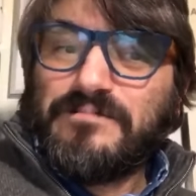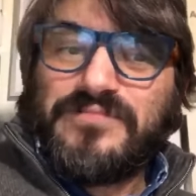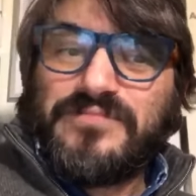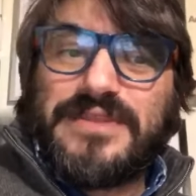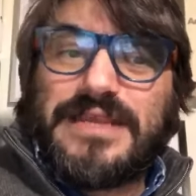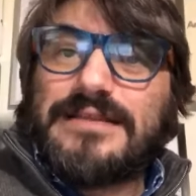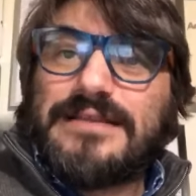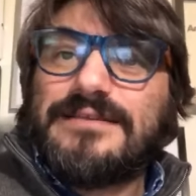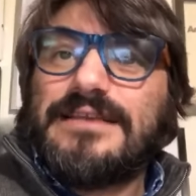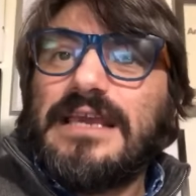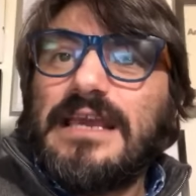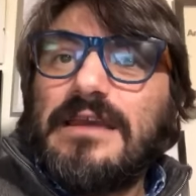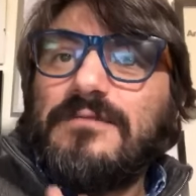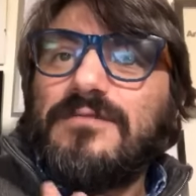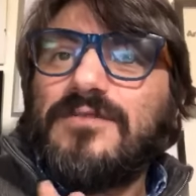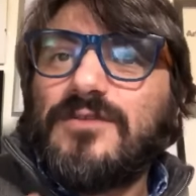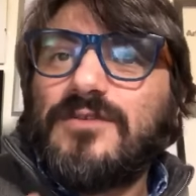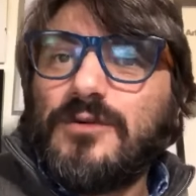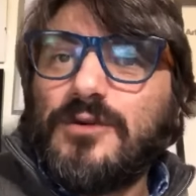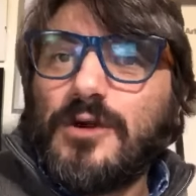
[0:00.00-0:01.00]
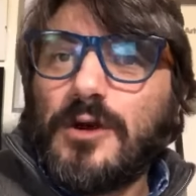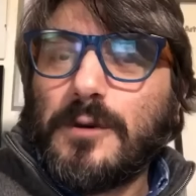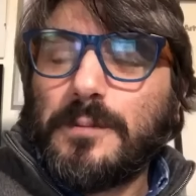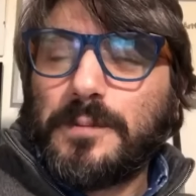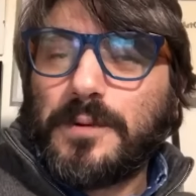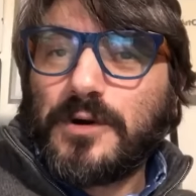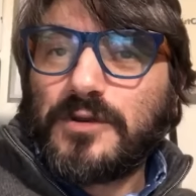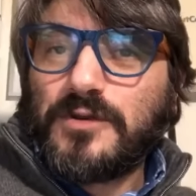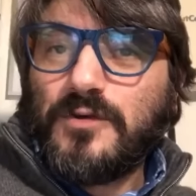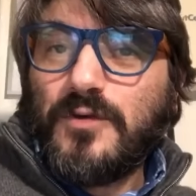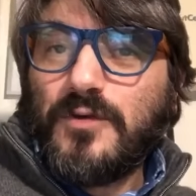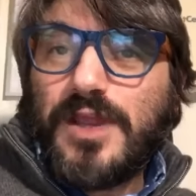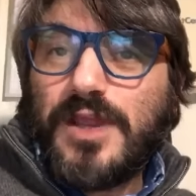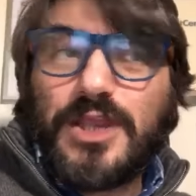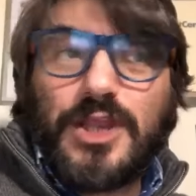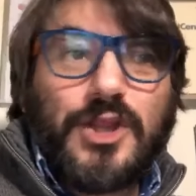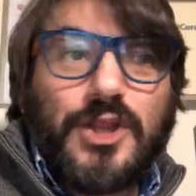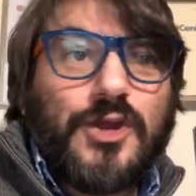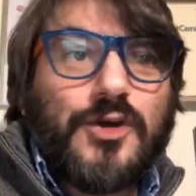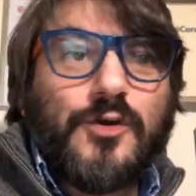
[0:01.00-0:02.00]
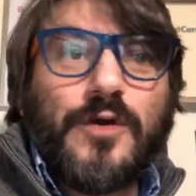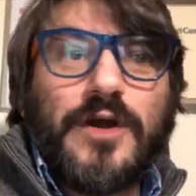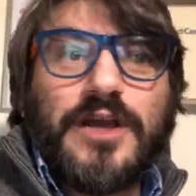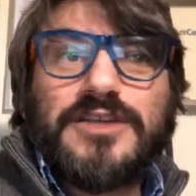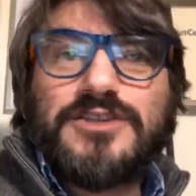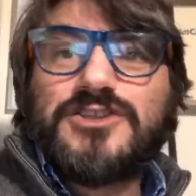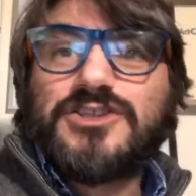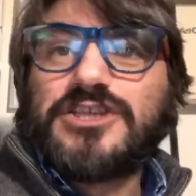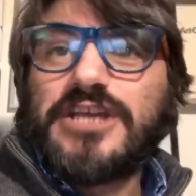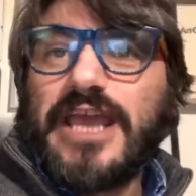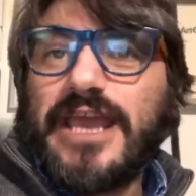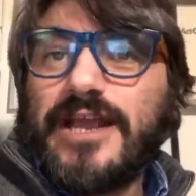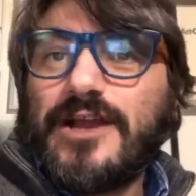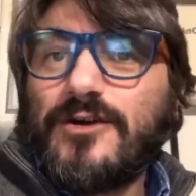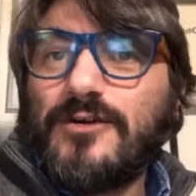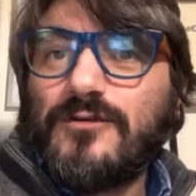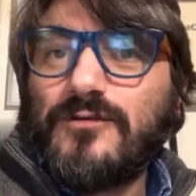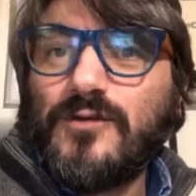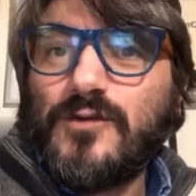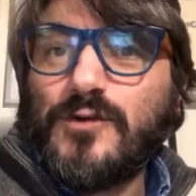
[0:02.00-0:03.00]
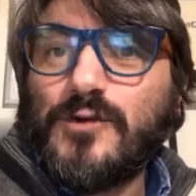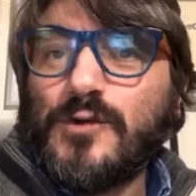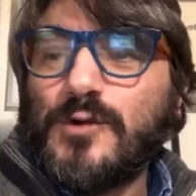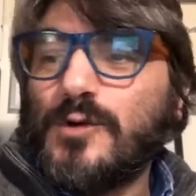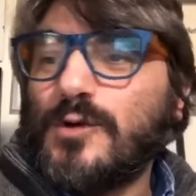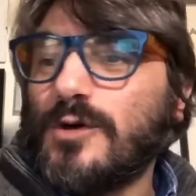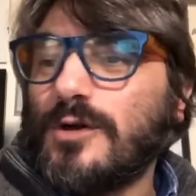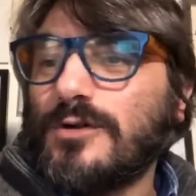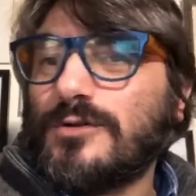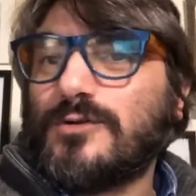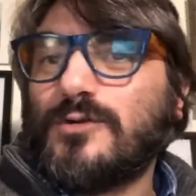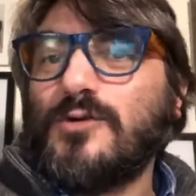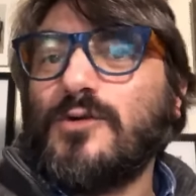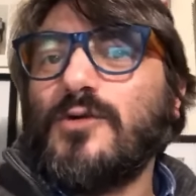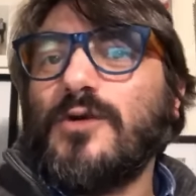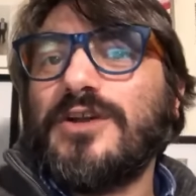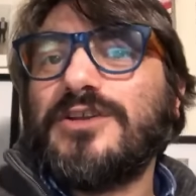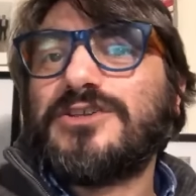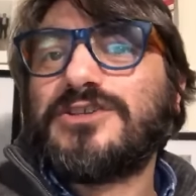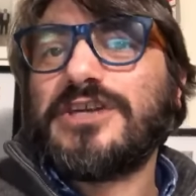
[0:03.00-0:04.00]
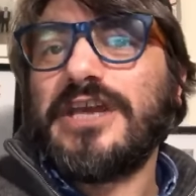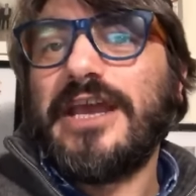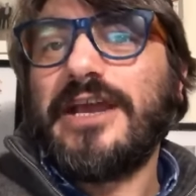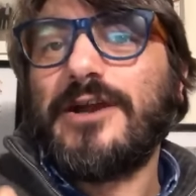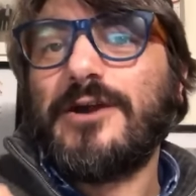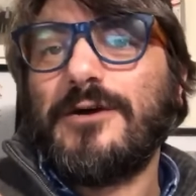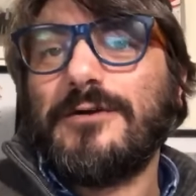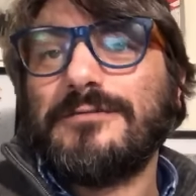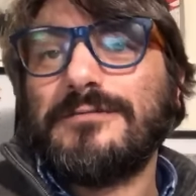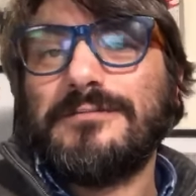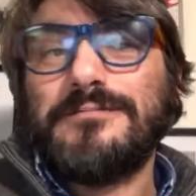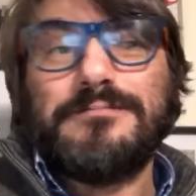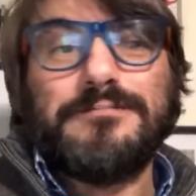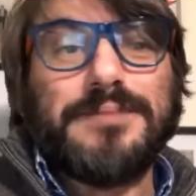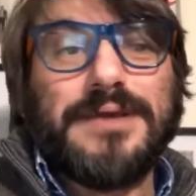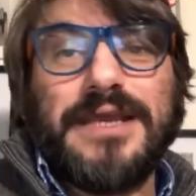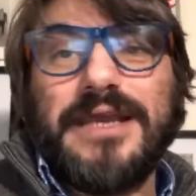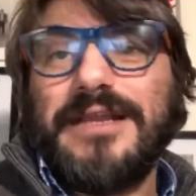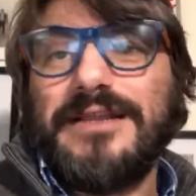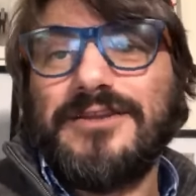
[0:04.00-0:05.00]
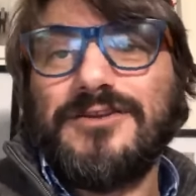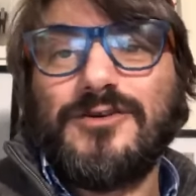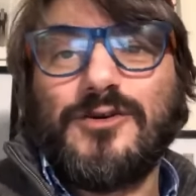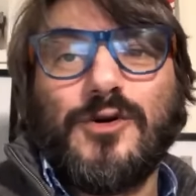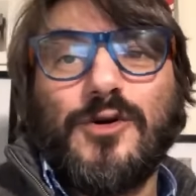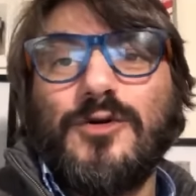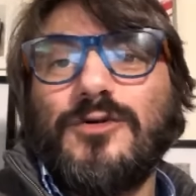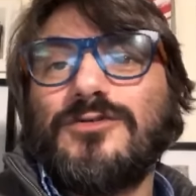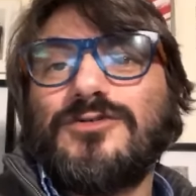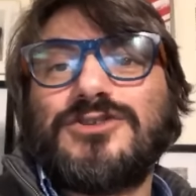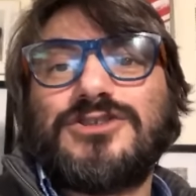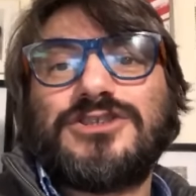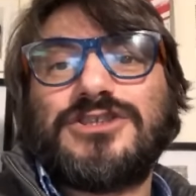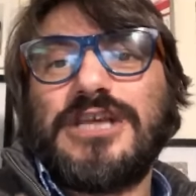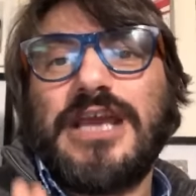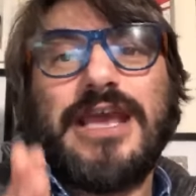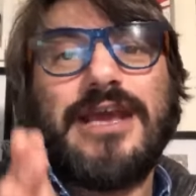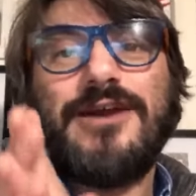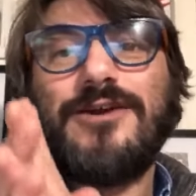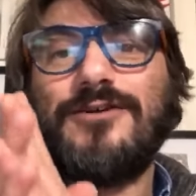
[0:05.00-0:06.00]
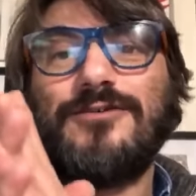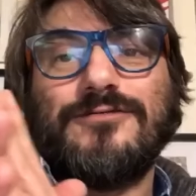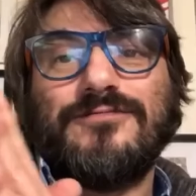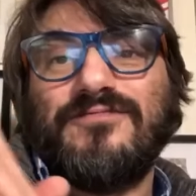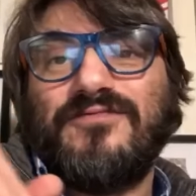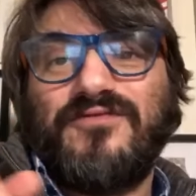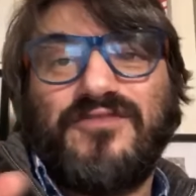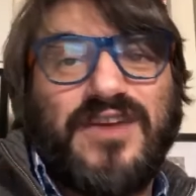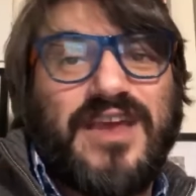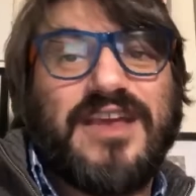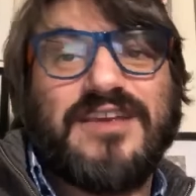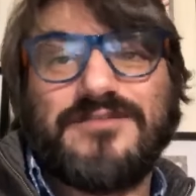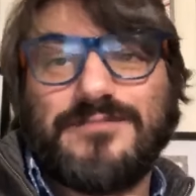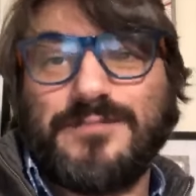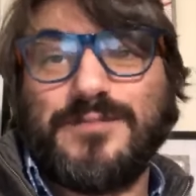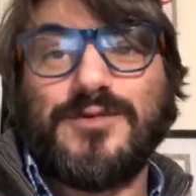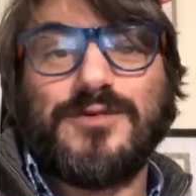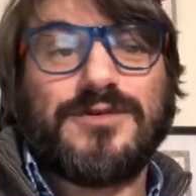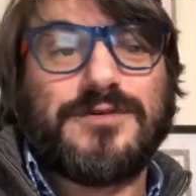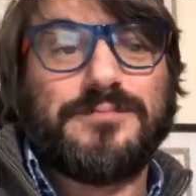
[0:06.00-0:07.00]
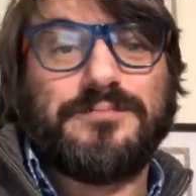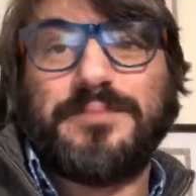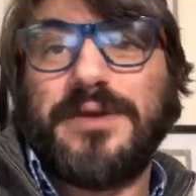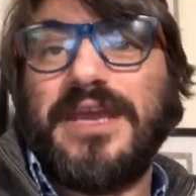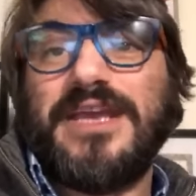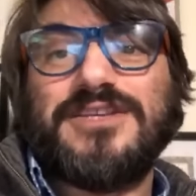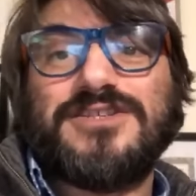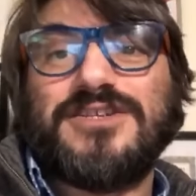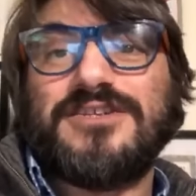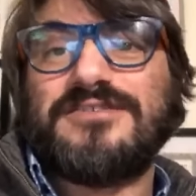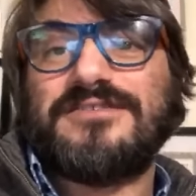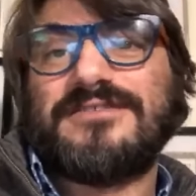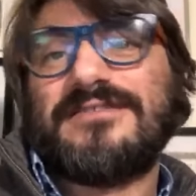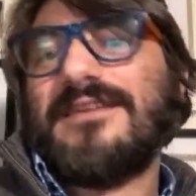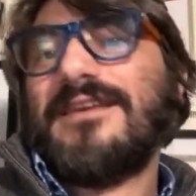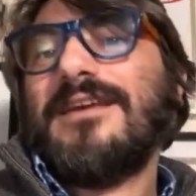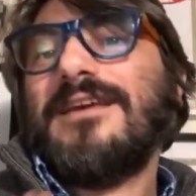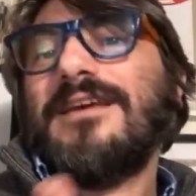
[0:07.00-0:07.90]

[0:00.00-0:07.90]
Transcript: that gives you the opportunity to go and check on Google, to go and check on Bing, go check on Facebook pages,